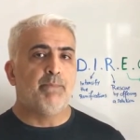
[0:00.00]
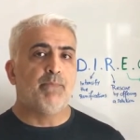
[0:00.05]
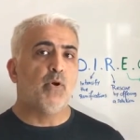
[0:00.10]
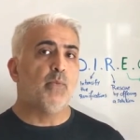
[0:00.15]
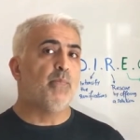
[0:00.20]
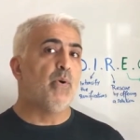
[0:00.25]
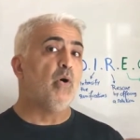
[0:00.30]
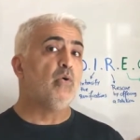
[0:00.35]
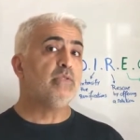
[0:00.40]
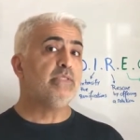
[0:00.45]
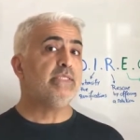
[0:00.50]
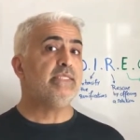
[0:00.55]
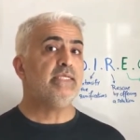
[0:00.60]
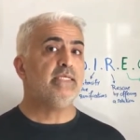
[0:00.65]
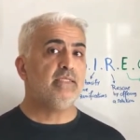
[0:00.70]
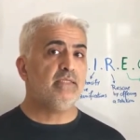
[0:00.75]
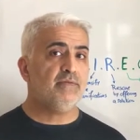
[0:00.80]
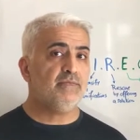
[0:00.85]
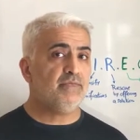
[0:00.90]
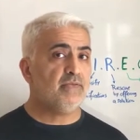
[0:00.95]
proposing
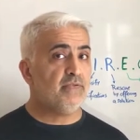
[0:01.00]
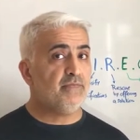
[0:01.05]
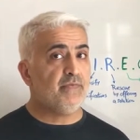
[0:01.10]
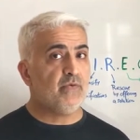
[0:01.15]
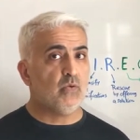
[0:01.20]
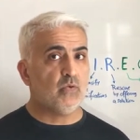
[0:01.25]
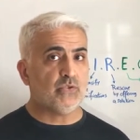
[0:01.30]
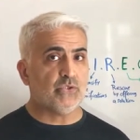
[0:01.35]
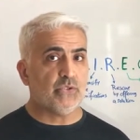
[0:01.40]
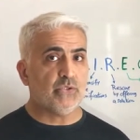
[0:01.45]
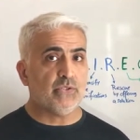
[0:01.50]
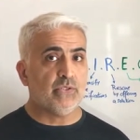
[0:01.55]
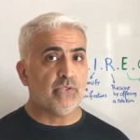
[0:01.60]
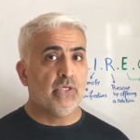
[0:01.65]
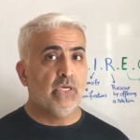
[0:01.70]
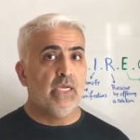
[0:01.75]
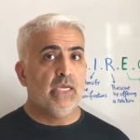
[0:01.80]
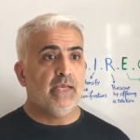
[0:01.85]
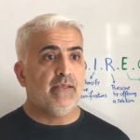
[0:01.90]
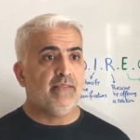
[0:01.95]
a different future
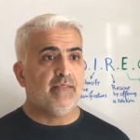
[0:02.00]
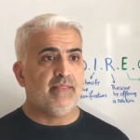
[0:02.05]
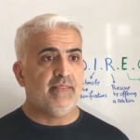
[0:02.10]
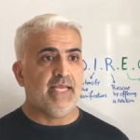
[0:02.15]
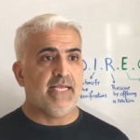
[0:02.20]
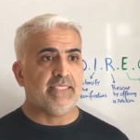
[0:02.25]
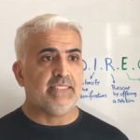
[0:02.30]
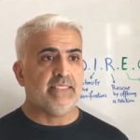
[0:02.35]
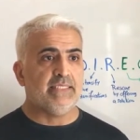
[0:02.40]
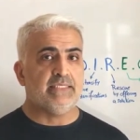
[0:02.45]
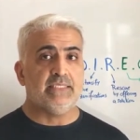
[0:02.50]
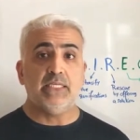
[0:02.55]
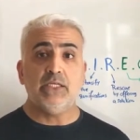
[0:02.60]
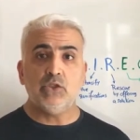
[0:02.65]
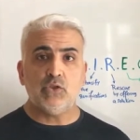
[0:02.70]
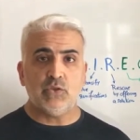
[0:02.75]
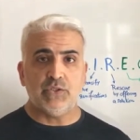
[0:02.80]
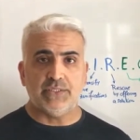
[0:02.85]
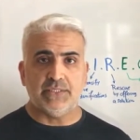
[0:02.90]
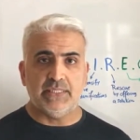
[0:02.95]
that is
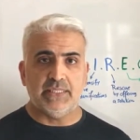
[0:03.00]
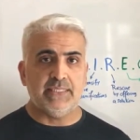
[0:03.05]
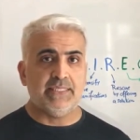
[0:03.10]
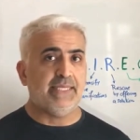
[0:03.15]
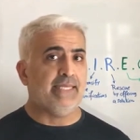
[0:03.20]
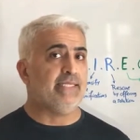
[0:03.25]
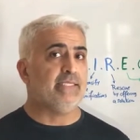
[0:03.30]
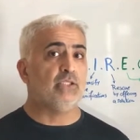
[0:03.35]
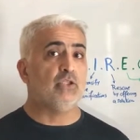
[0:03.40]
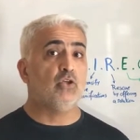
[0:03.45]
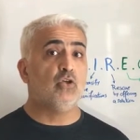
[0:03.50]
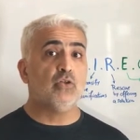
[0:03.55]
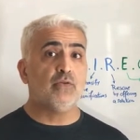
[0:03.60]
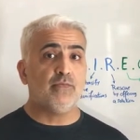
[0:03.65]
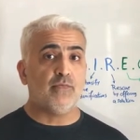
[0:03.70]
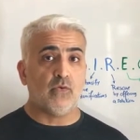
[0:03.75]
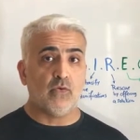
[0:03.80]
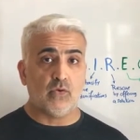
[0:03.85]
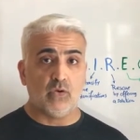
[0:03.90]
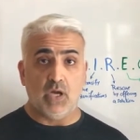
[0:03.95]
interesting, that is good
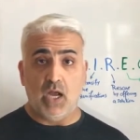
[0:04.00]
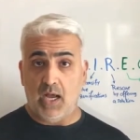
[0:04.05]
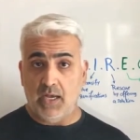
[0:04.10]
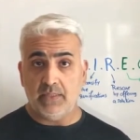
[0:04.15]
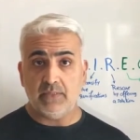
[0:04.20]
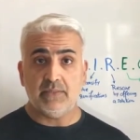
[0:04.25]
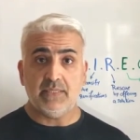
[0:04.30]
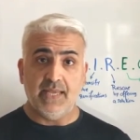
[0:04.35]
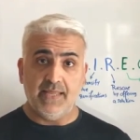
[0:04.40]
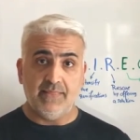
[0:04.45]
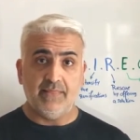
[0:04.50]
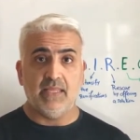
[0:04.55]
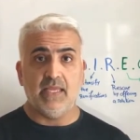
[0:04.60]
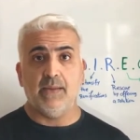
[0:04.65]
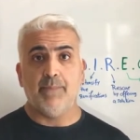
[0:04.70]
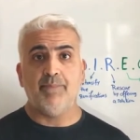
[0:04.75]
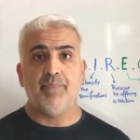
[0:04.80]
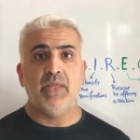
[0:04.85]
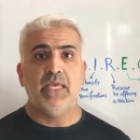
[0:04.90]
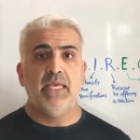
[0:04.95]
for us and
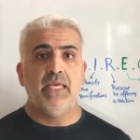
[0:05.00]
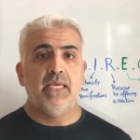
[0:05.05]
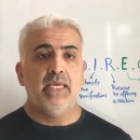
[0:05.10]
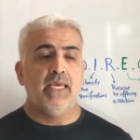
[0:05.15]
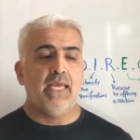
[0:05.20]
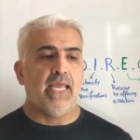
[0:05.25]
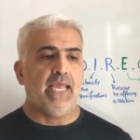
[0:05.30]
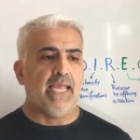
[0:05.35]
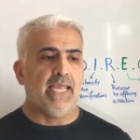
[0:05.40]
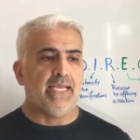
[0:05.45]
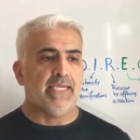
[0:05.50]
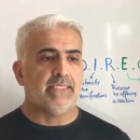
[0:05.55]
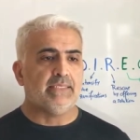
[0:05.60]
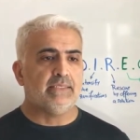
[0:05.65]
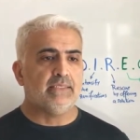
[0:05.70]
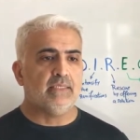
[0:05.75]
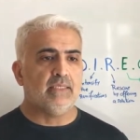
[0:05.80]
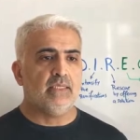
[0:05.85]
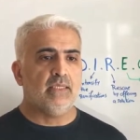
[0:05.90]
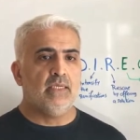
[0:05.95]
them,
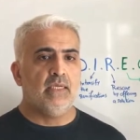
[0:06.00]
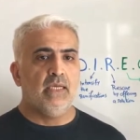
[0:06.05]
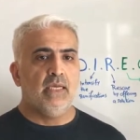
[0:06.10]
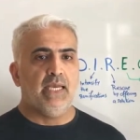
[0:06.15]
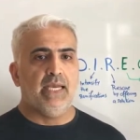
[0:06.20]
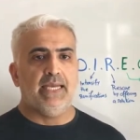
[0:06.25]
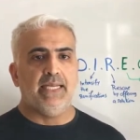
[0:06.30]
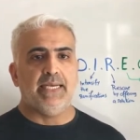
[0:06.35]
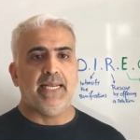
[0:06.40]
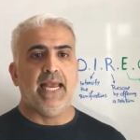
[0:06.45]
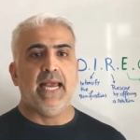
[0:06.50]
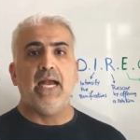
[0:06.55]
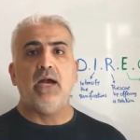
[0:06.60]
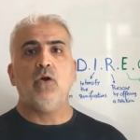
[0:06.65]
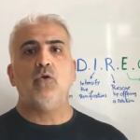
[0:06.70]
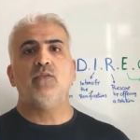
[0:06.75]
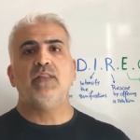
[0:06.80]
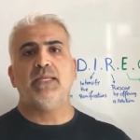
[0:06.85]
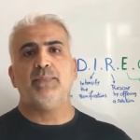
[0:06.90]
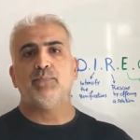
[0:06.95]
and, uh, and
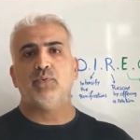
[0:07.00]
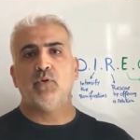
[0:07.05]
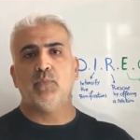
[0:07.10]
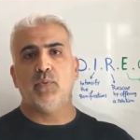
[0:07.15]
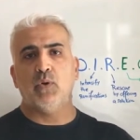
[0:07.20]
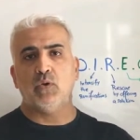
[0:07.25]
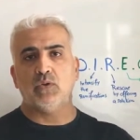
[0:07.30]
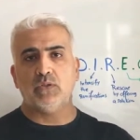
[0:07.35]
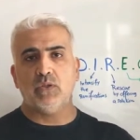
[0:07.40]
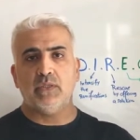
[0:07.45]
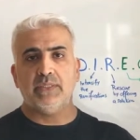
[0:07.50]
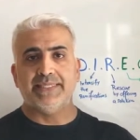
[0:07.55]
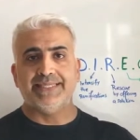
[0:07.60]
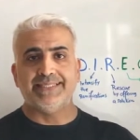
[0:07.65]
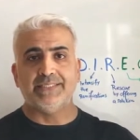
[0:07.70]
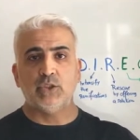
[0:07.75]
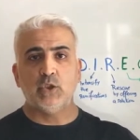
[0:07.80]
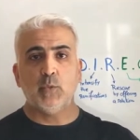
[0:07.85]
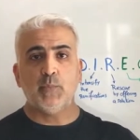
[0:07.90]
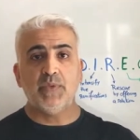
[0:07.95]
how that proposal
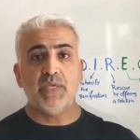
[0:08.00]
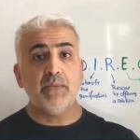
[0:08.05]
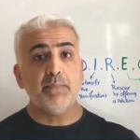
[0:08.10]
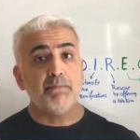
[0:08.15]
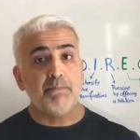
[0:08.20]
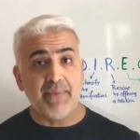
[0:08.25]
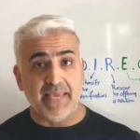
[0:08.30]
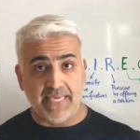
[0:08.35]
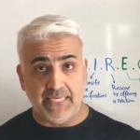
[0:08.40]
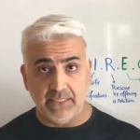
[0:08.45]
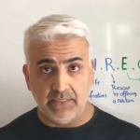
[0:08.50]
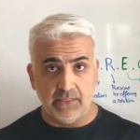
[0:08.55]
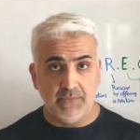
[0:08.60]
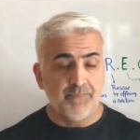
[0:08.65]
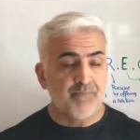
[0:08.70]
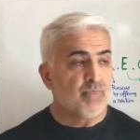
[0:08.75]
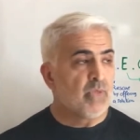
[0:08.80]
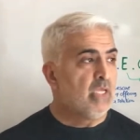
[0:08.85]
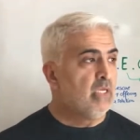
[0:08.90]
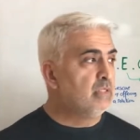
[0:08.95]
needs to be made.
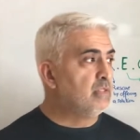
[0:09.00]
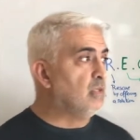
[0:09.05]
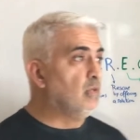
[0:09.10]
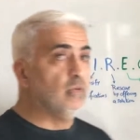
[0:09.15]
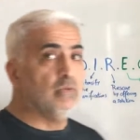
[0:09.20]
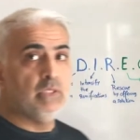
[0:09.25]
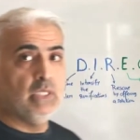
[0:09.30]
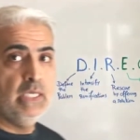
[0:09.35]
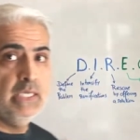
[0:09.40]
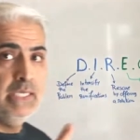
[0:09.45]
So